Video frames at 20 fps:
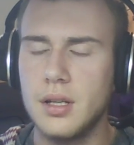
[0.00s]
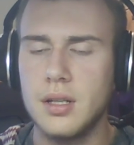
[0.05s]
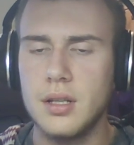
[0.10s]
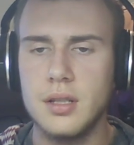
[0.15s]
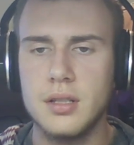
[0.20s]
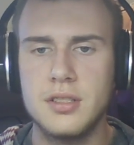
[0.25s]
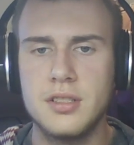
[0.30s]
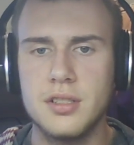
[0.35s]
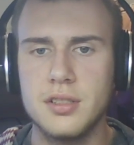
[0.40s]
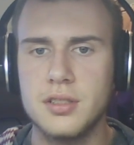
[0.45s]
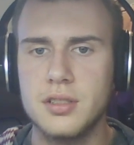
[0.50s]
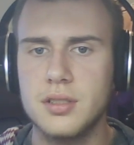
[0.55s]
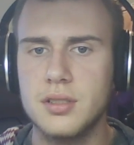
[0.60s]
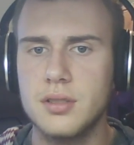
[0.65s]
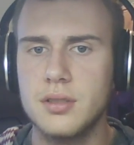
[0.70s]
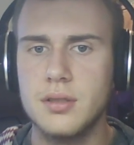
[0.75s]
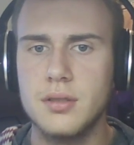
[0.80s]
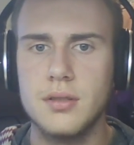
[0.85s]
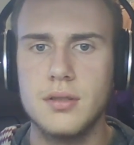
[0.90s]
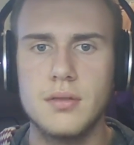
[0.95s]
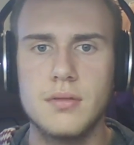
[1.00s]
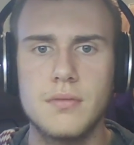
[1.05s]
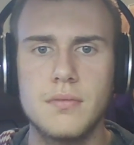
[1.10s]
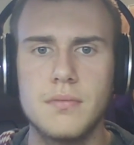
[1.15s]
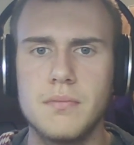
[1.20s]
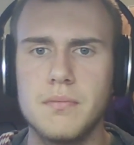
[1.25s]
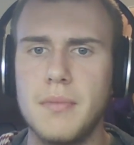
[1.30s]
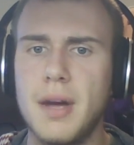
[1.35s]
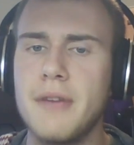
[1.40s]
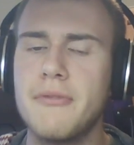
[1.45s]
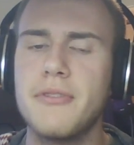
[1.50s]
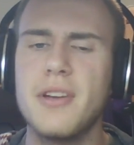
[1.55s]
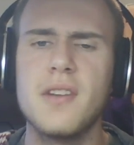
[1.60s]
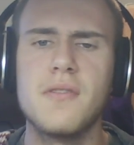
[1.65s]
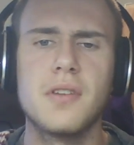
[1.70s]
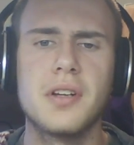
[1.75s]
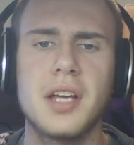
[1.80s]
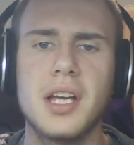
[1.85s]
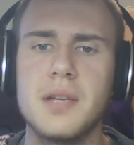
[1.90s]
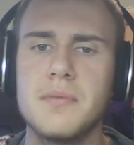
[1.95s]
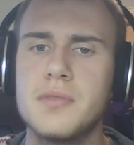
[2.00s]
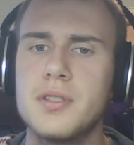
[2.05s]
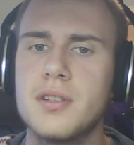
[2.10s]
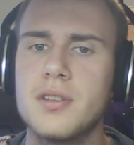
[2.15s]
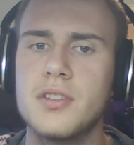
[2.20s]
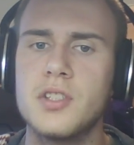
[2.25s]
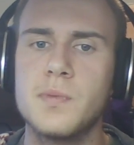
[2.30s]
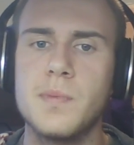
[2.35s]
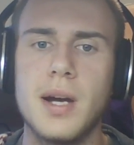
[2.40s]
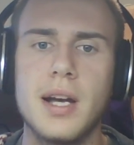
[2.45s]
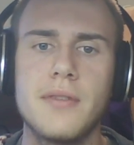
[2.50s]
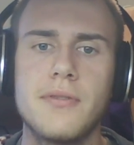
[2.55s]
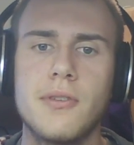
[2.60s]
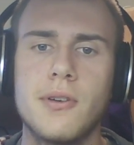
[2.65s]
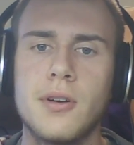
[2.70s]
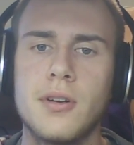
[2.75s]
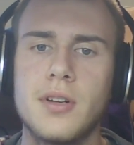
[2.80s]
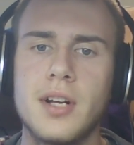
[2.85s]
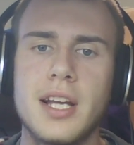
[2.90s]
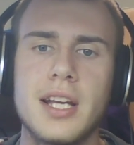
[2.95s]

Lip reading: It's just my favorite game series by far,